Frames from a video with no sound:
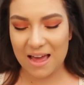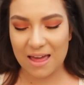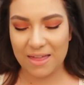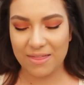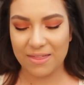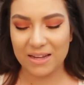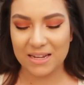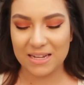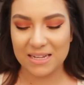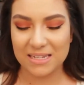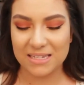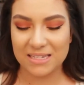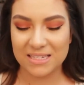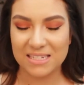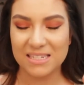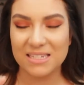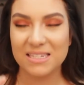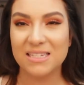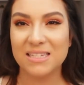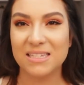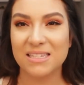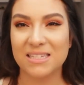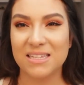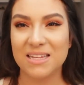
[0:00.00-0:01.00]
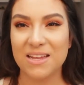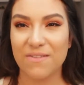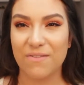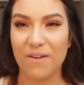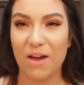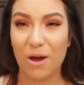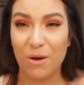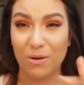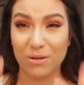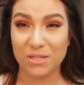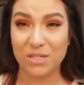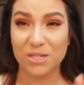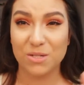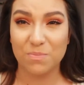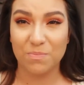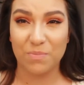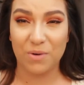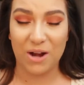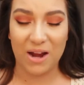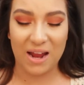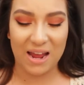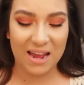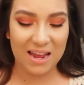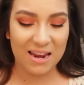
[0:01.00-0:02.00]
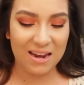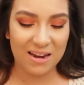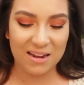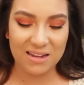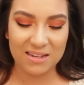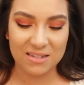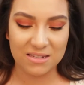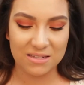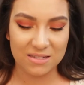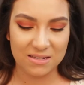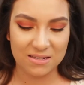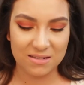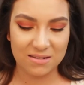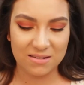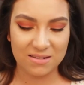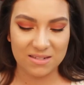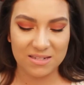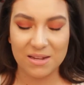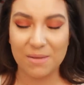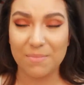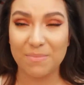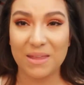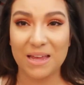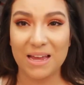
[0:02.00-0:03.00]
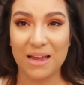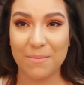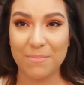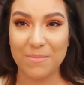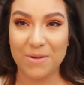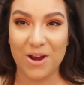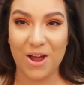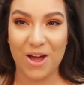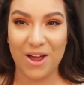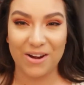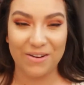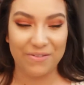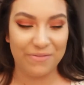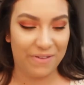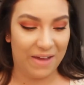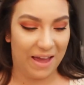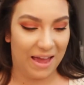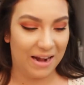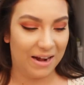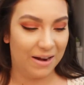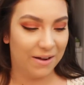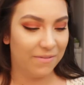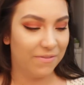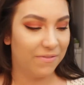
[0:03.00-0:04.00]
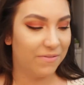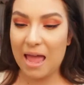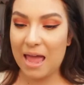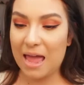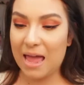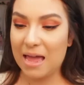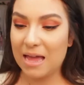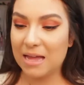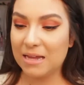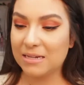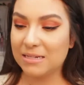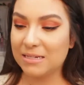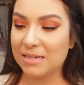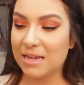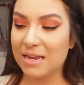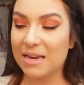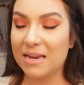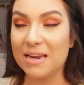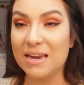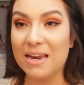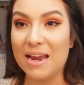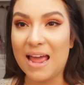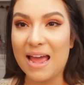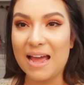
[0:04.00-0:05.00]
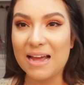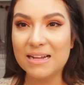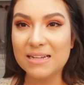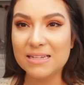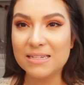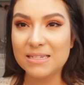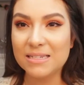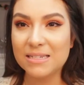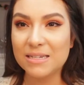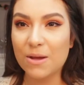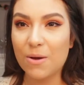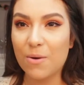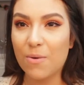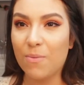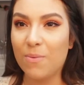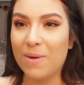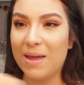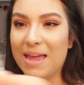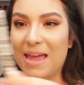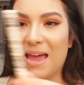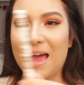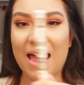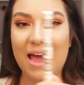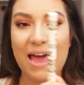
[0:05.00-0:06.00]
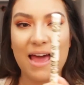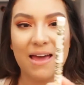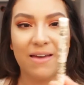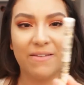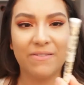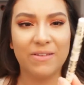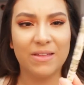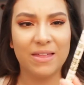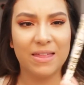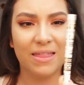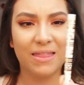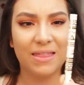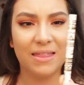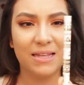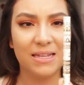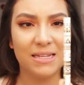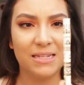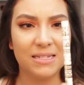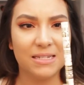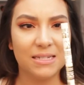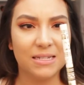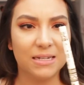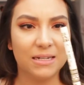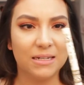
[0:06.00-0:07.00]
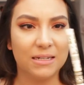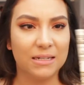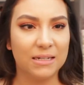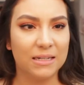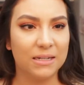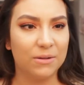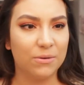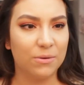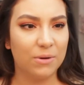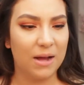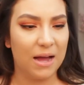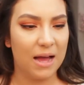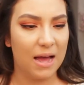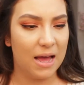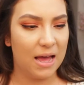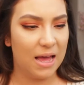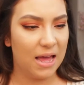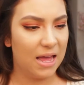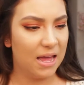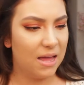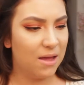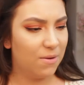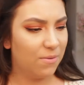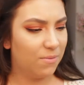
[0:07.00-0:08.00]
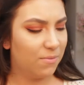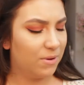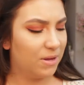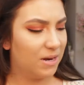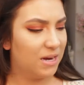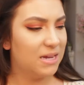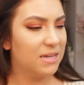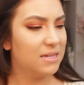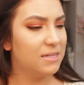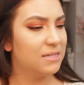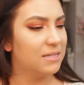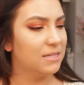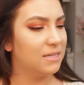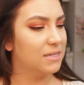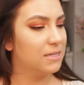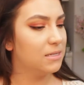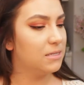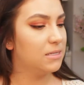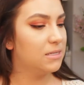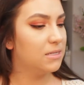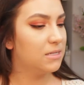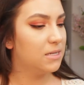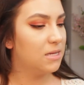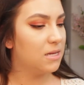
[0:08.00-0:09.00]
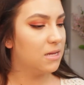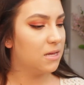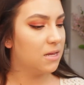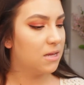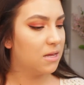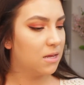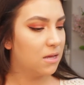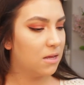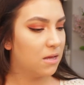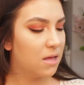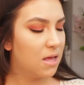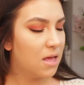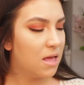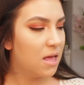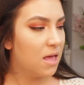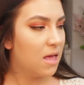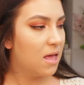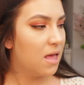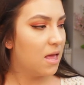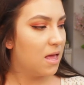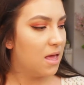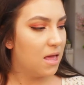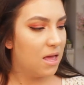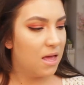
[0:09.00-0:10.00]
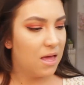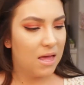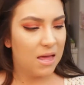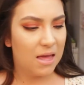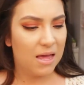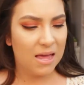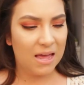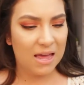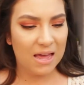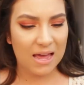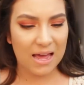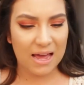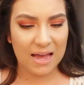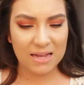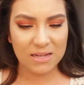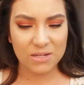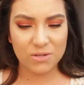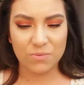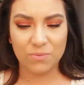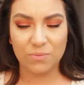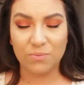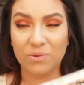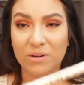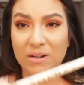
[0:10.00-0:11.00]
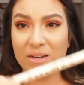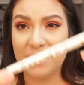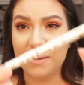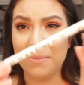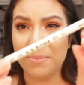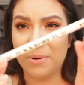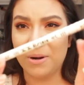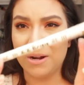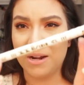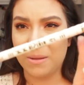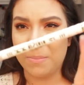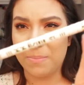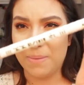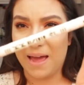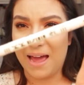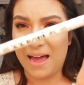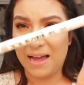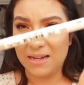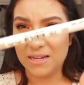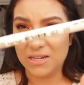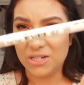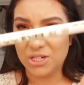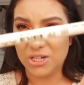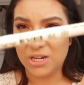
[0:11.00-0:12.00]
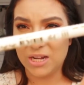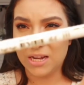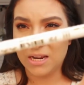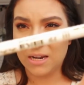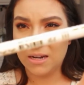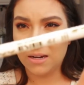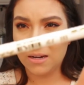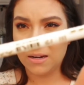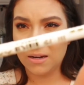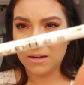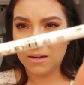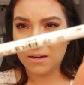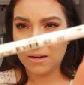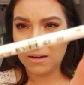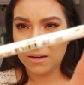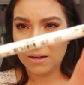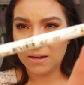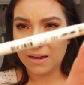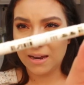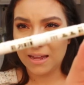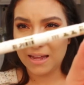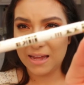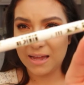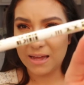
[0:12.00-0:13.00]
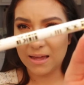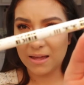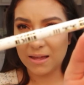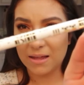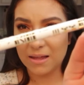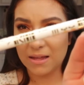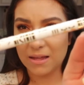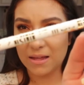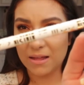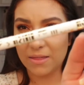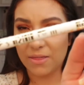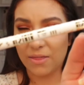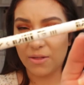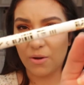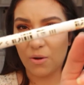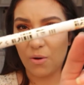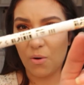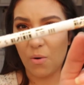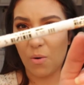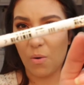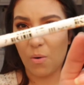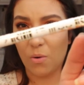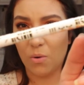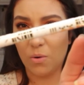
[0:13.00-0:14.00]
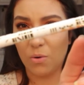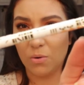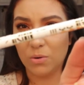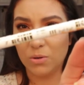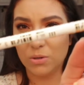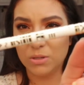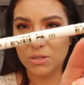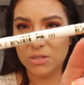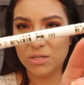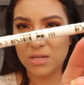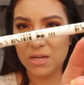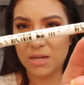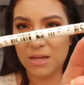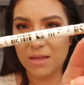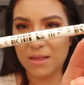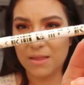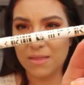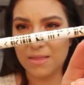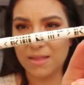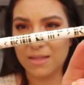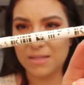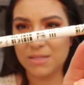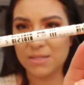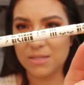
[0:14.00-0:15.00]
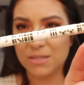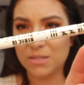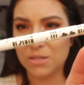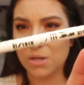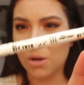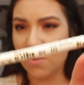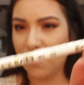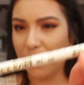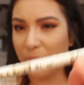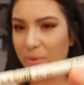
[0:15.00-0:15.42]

the consistency of how it's sprayed is something I'm not a fan of. And next we have this little guy. What is this? It has really pretty packaging, like the gold. That's so